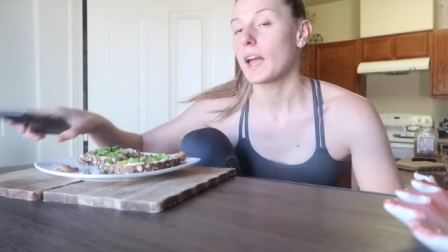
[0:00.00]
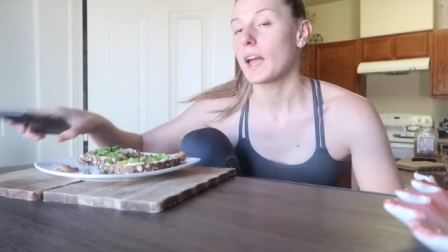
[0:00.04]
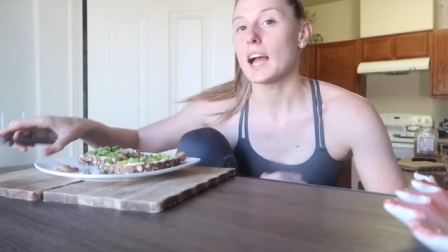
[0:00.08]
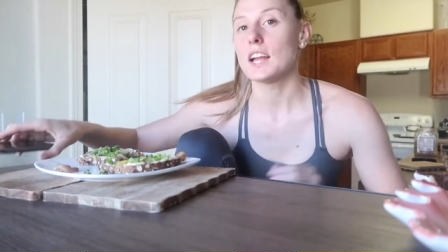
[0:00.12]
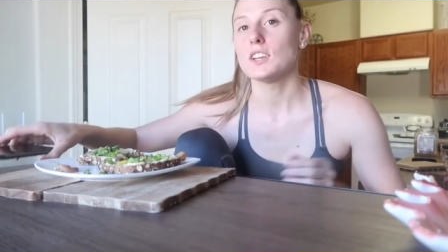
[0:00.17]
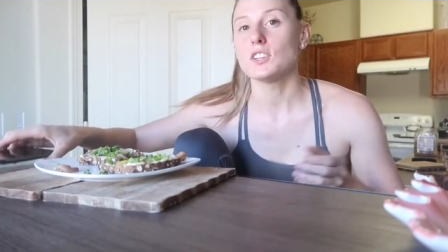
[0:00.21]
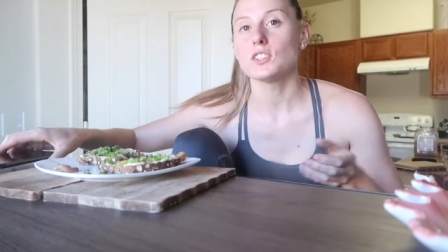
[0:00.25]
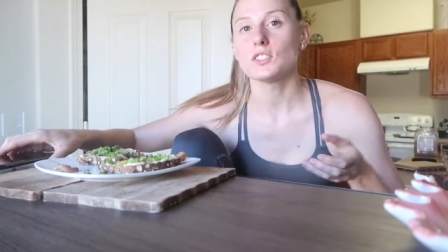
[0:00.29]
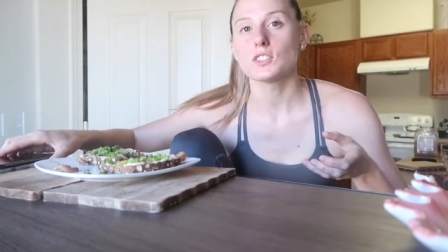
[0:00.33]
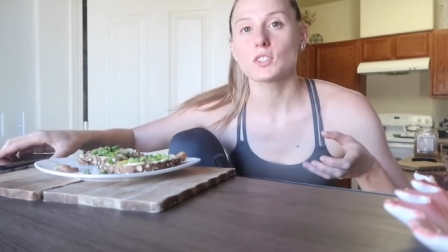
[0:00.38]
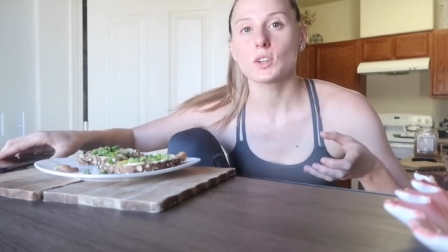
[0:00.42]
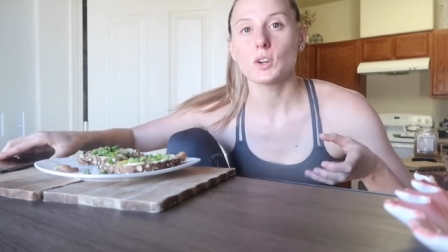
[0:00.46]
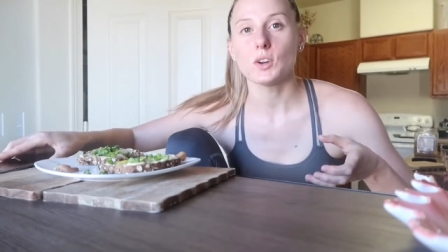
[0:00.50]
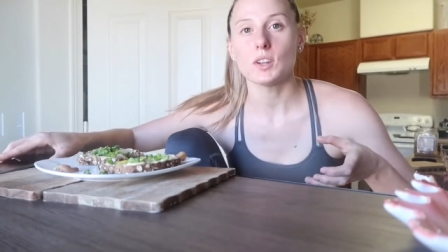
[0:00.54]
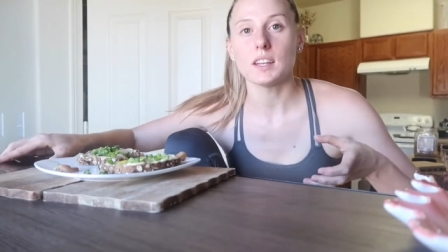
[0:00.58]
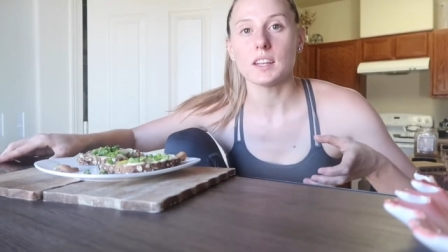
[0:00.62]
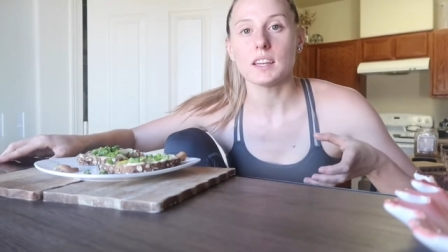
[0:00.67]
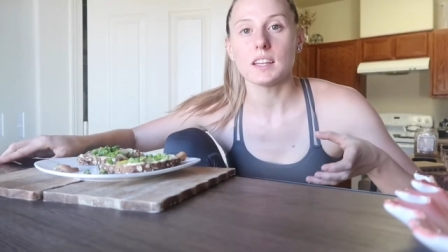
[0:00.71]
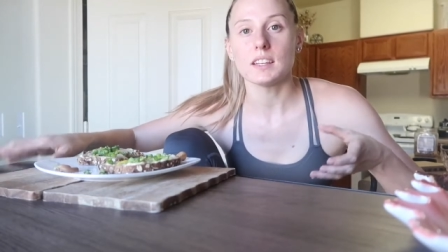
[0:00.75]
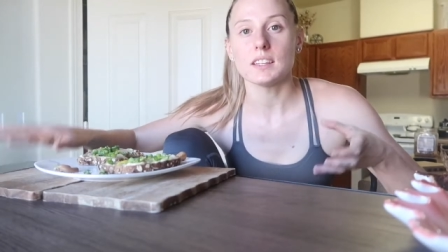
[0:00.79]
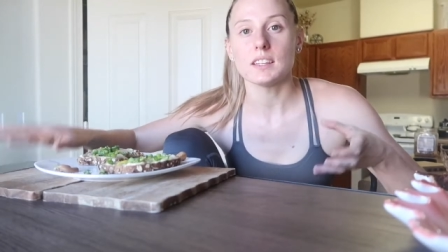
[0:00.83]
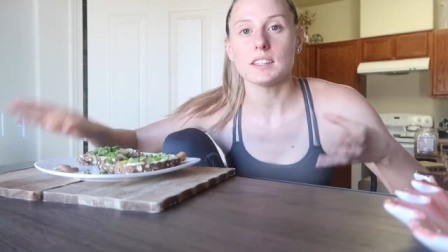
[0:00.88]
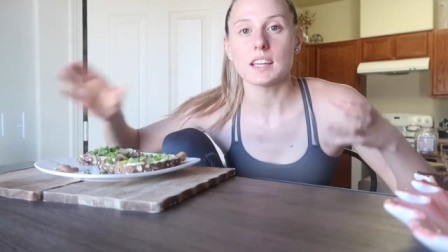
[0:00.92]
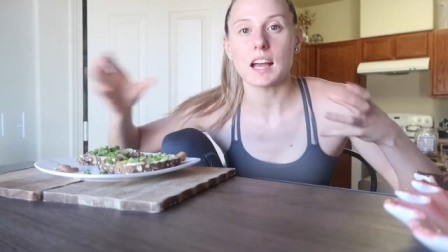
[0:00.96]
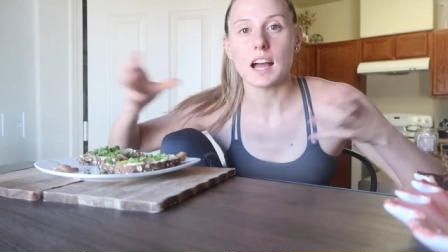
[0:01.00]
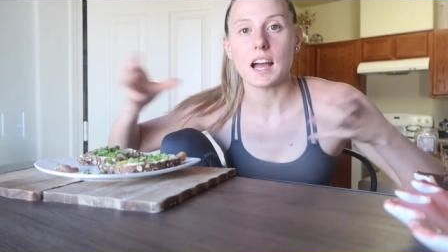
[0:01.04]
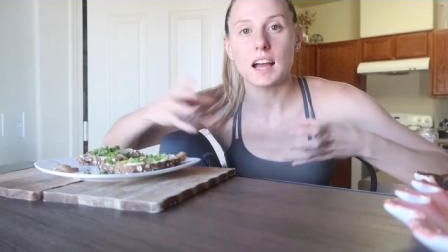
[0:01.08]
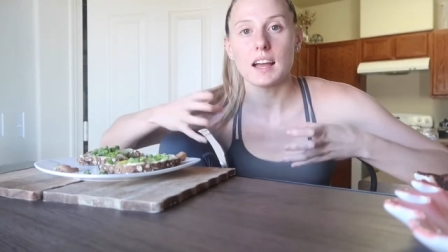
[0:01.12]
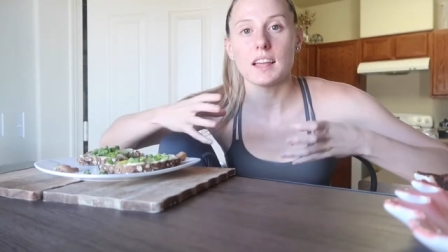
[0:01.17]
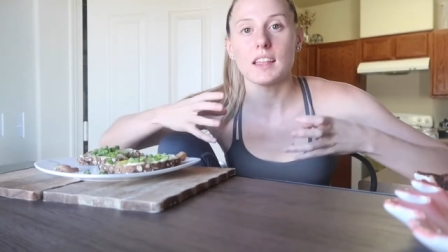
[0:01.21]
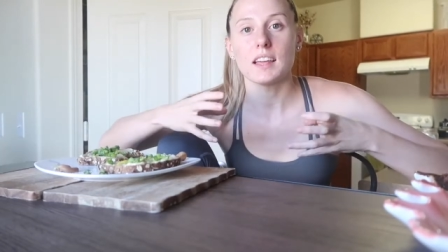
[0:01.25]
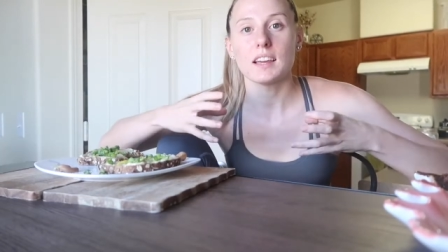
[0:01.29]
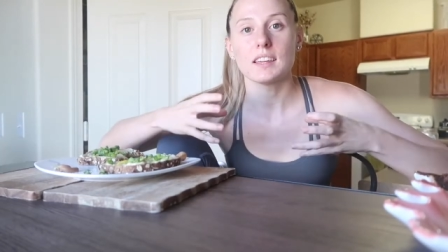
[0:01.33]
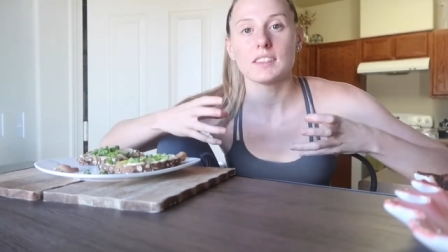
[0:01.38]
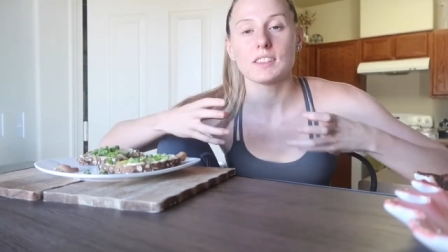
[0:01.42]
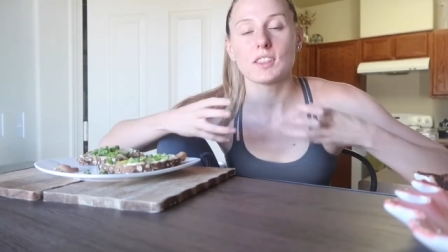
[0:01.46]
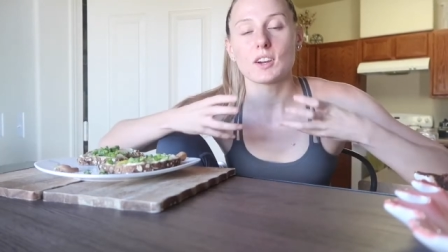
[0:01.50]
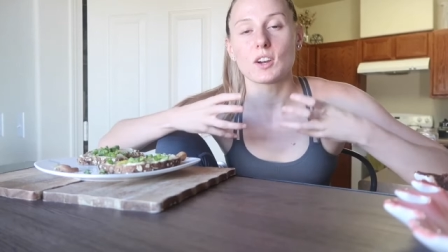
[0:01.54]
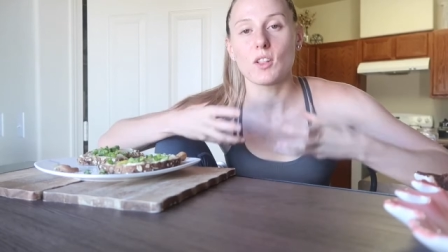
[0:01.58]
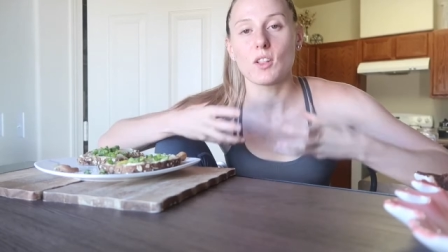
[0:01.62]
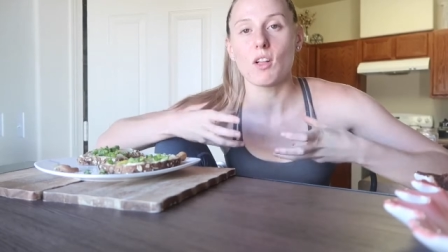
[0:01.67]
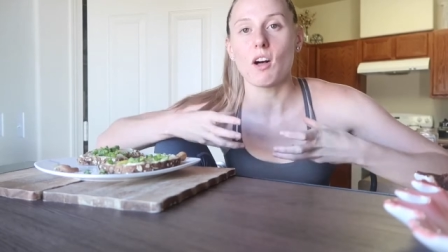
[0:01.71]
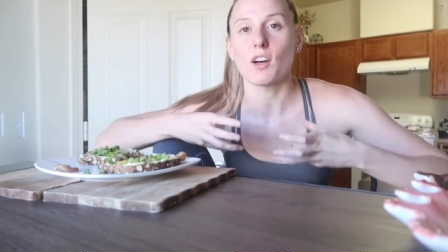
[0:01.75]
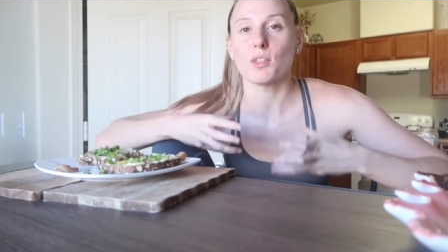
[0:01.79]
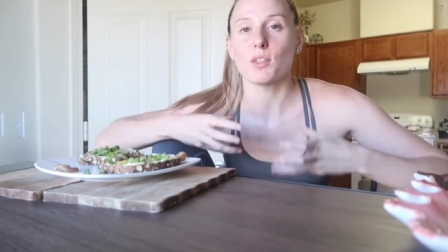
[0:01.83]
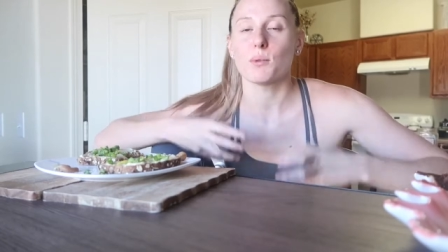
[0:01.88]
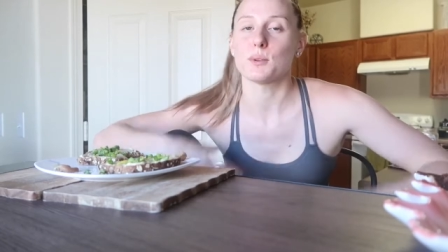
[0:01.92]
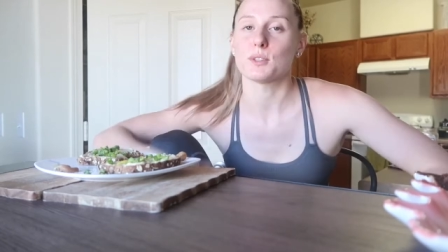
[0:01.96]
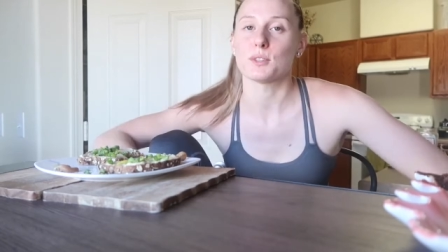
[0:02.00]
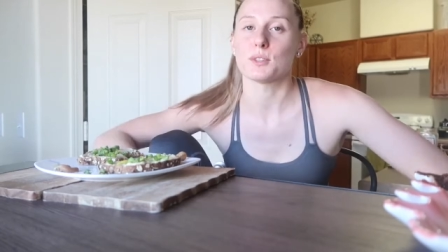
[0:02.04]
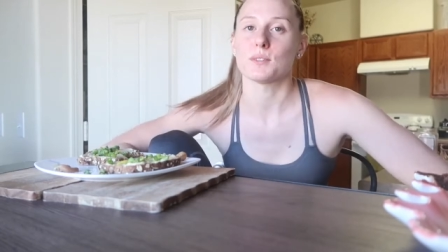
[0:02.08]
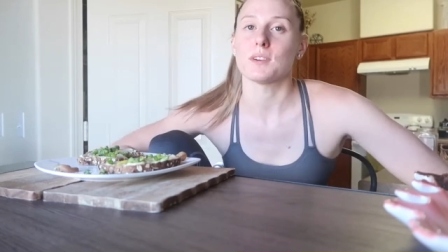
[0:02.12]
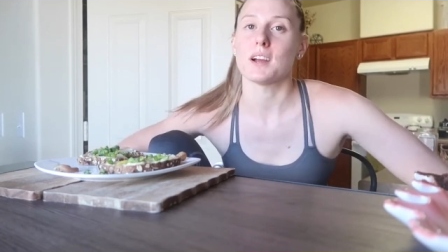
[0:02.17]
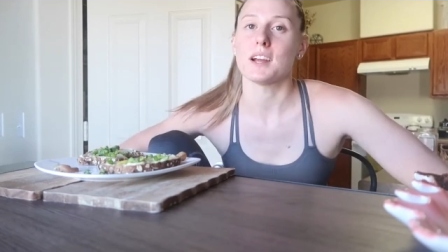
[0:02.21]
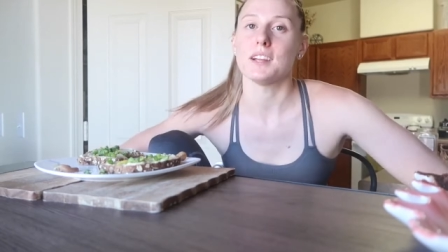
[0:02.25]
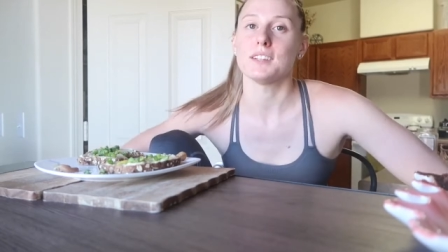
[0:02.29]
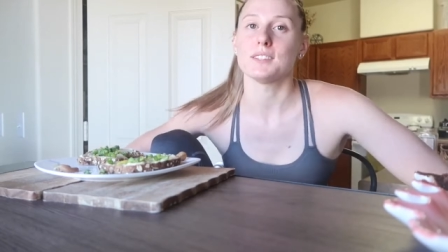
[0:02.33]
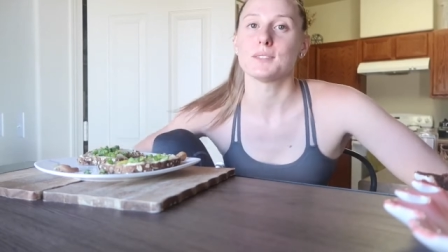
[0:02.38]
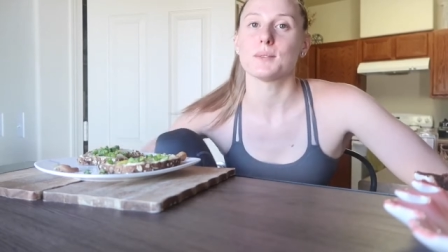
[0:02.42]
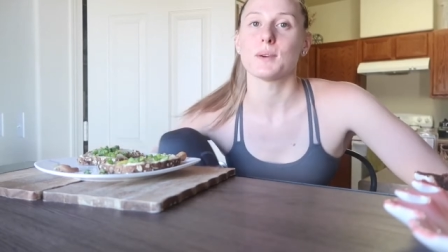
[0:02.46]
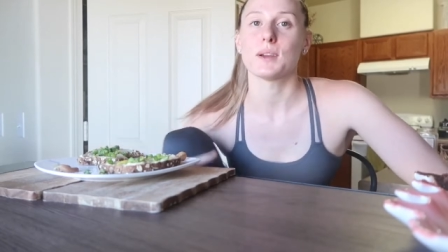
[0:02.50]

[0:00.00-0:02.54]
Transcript: I just couldn't... the cloth wasn't right,